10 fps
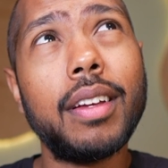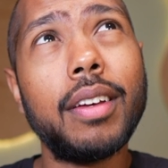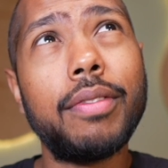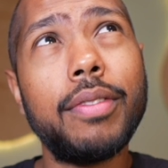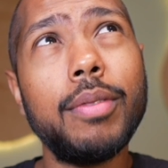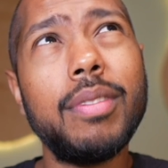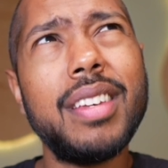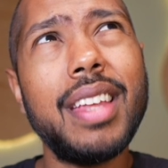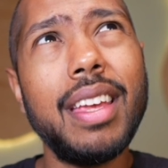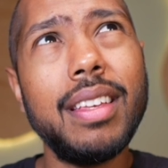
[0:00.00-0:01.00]
a few
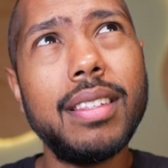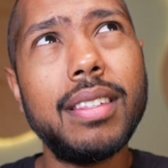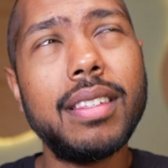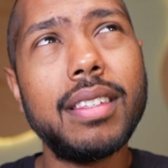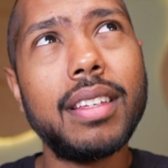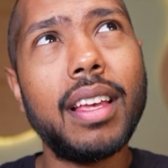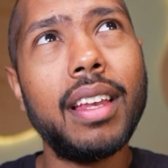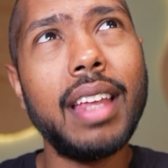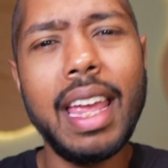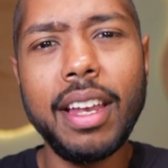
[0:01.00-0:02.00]
days
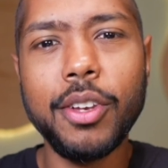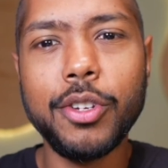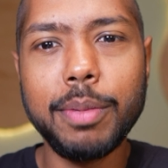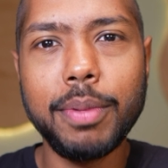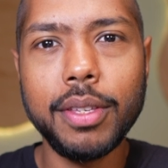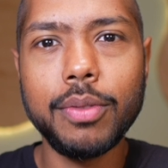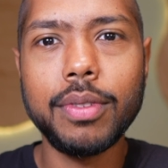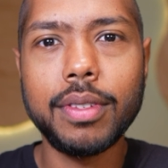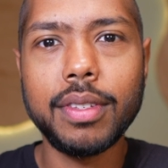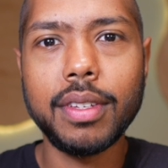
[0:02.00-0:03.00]
and 8
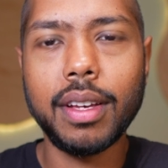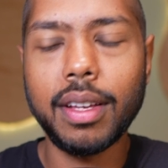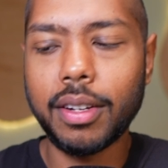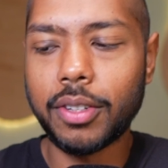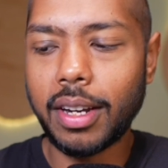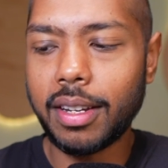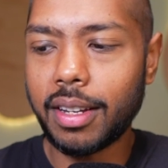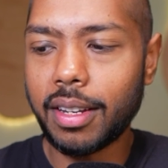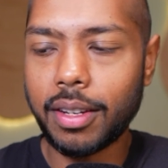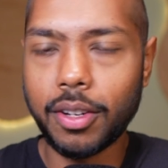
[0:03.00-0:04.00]
GPUs
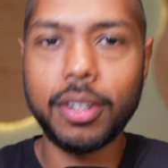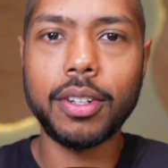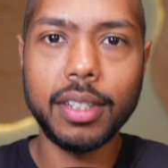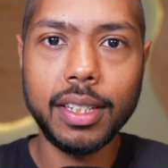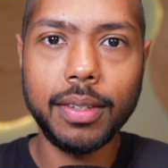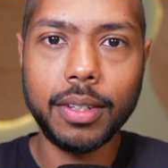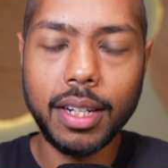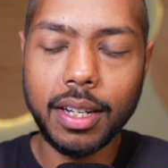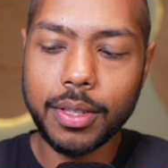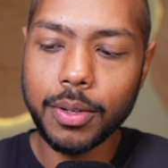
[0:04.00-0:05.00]
running concurrently,
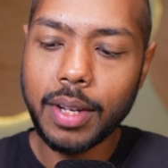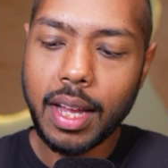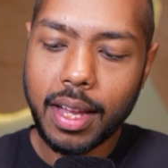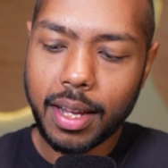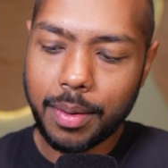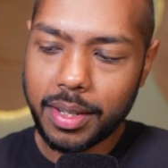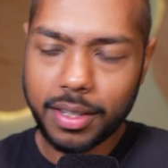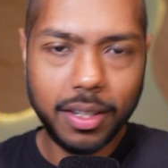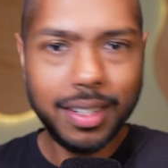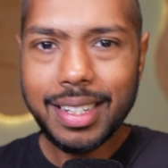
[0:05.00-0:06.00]
right? And so it's
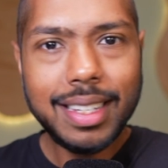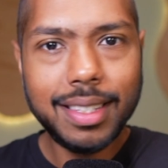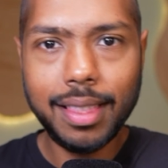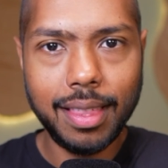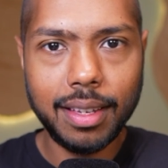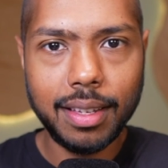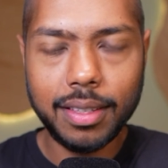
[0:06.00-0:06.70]
not an easy thing.